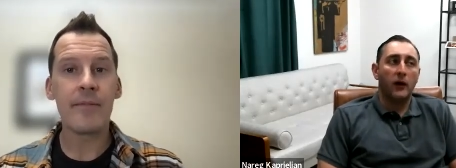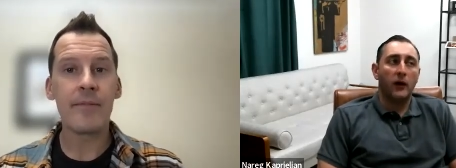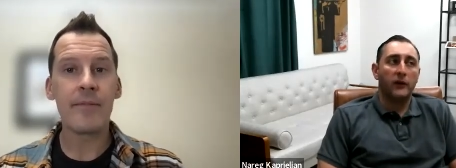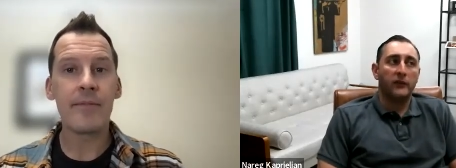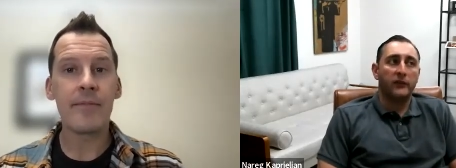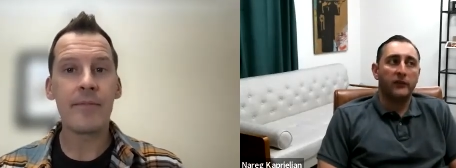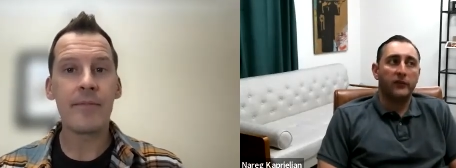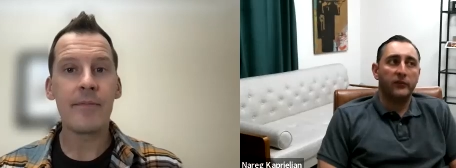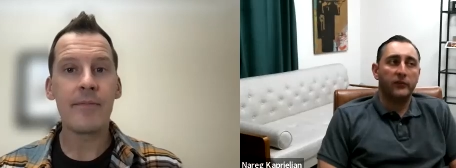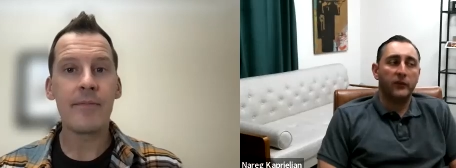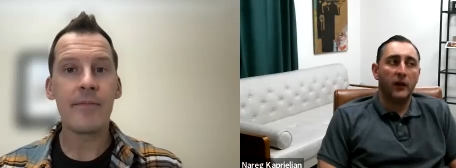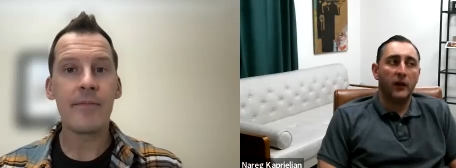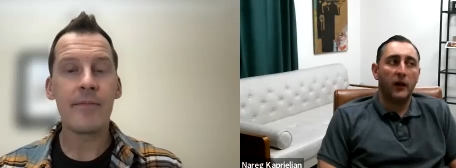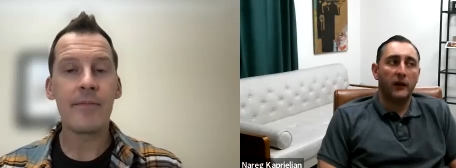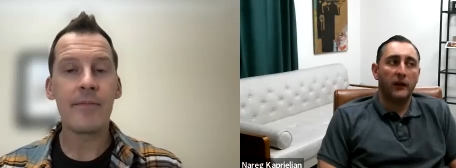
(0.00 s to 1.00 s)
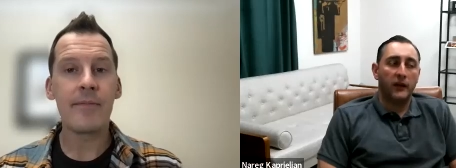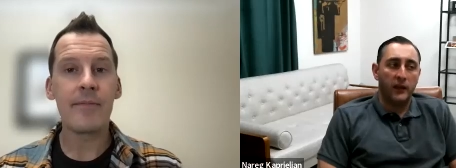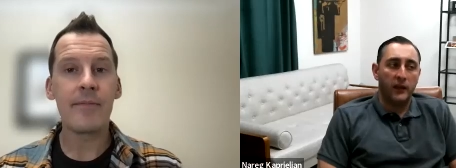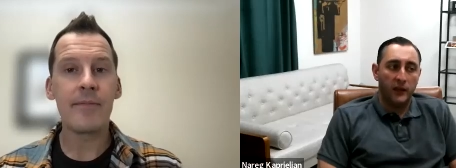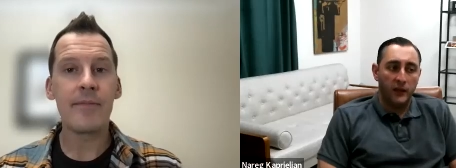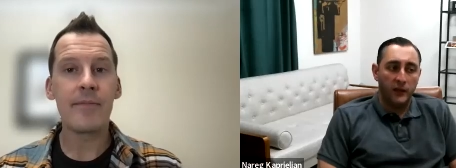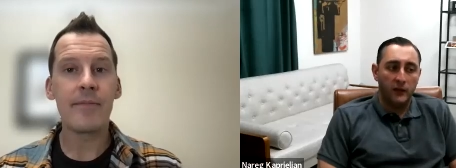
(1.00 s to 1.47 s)
Speaker 1: was uh,
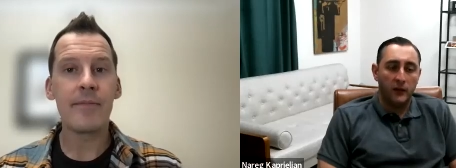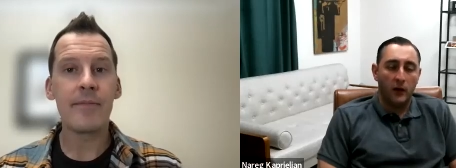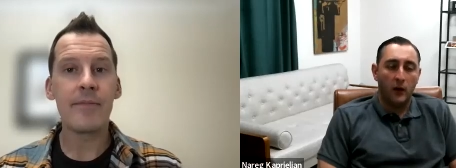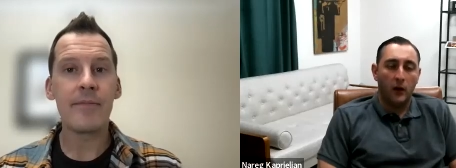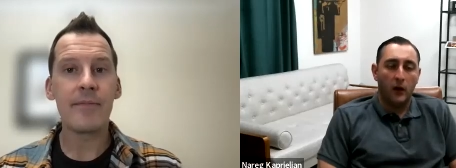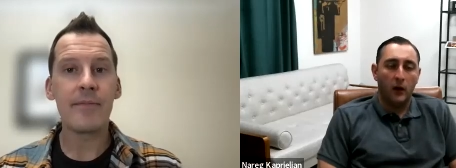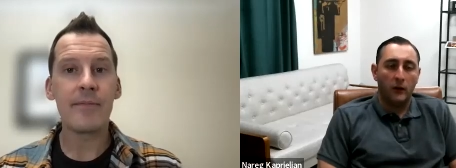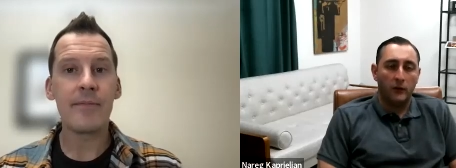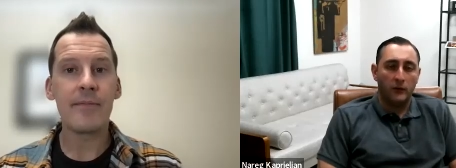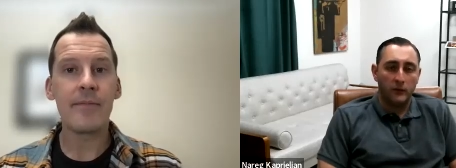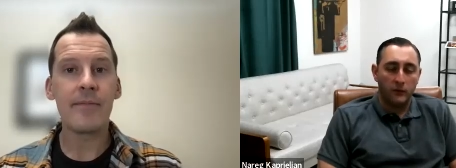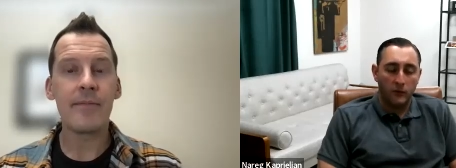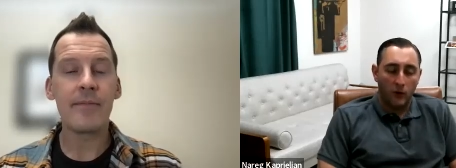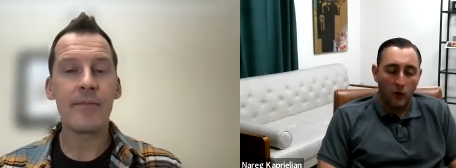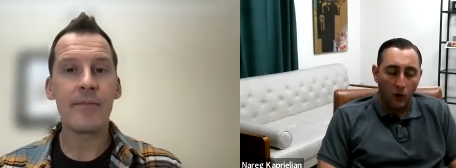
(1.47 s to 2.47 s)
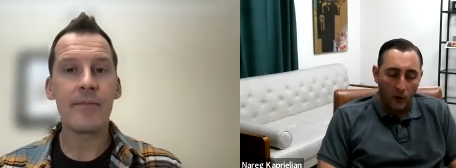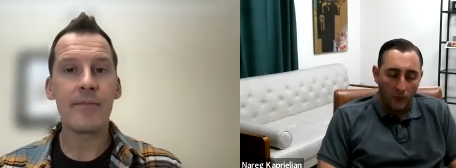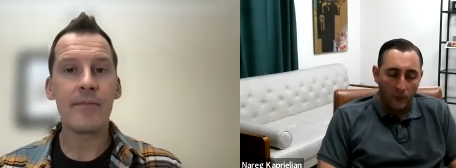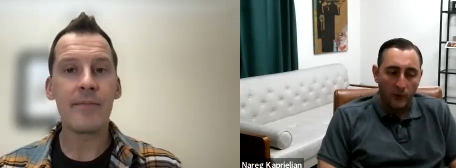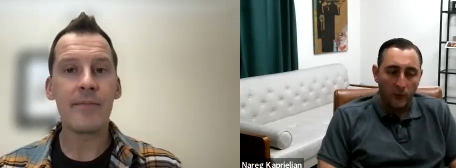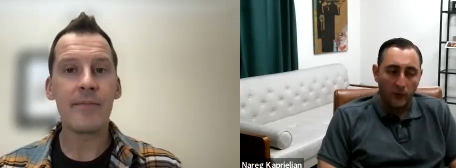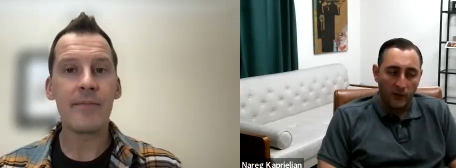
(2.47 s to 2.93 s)
keen on
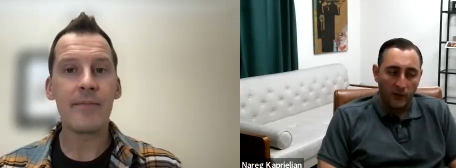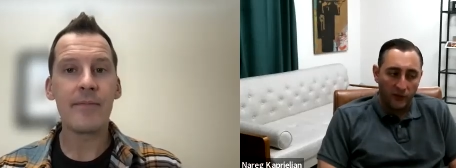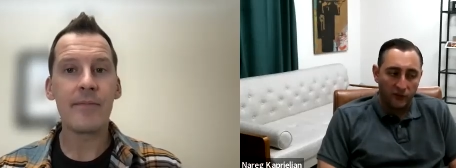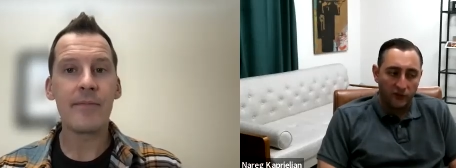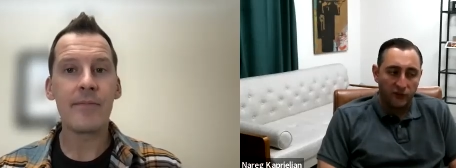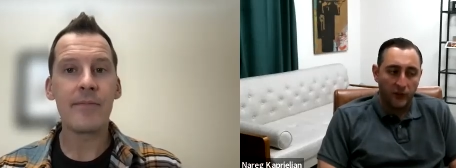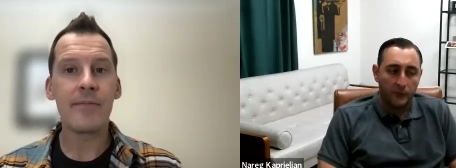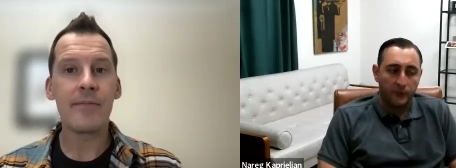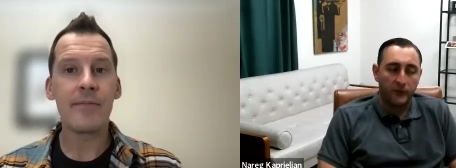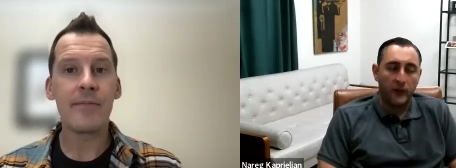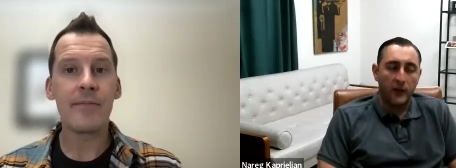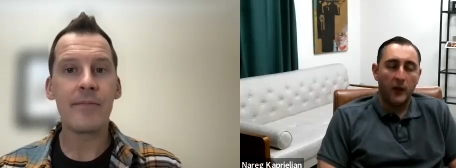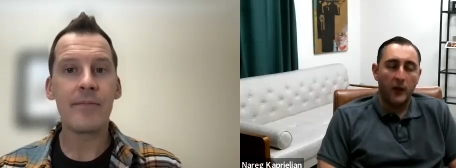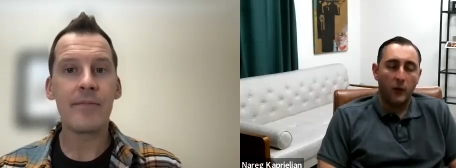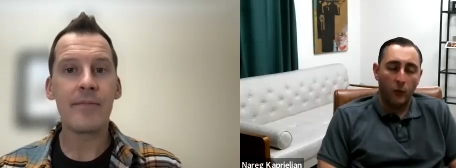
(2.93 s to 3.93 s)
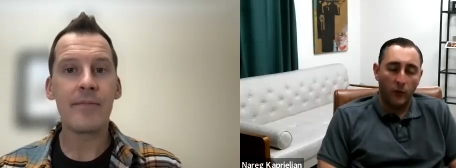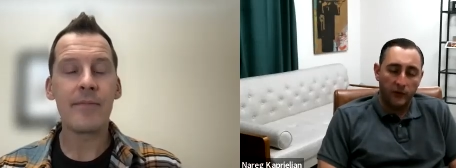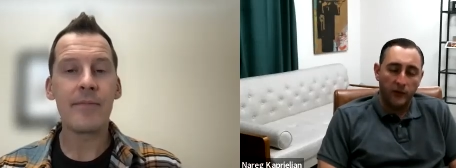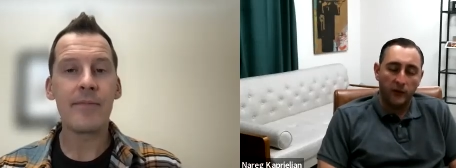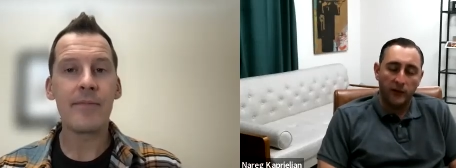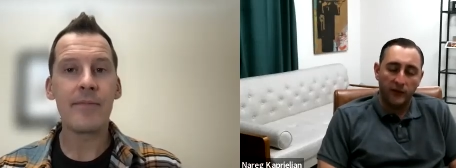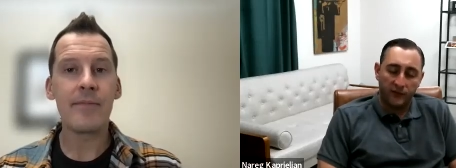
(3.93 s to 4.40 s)
harboring relationships
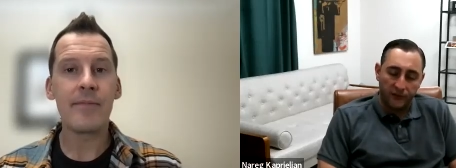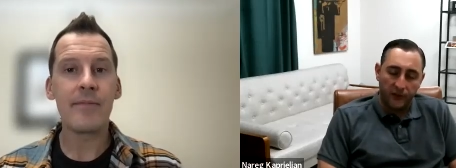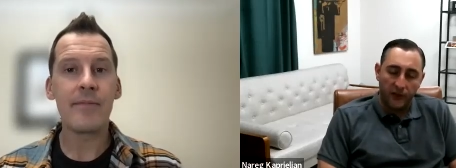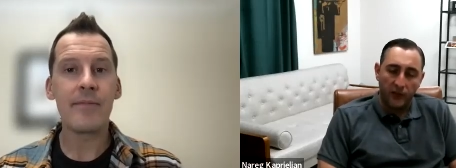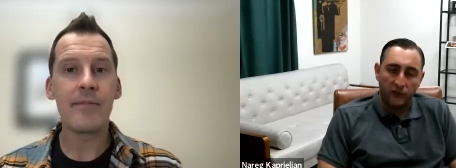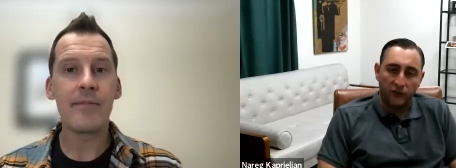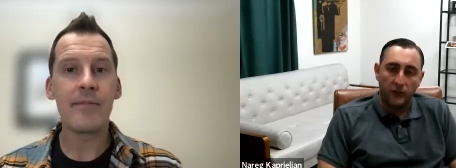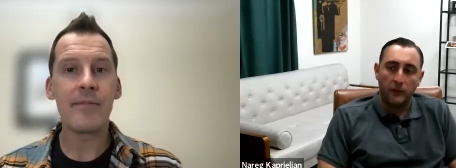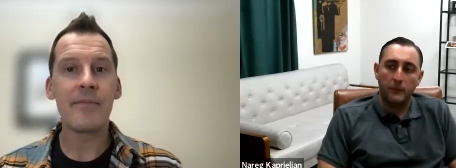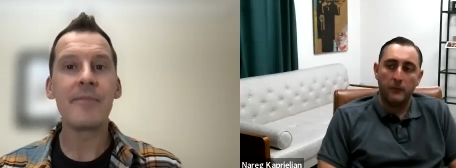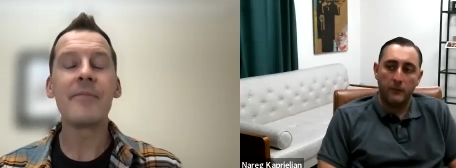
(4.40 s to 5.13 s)
with the listing agent,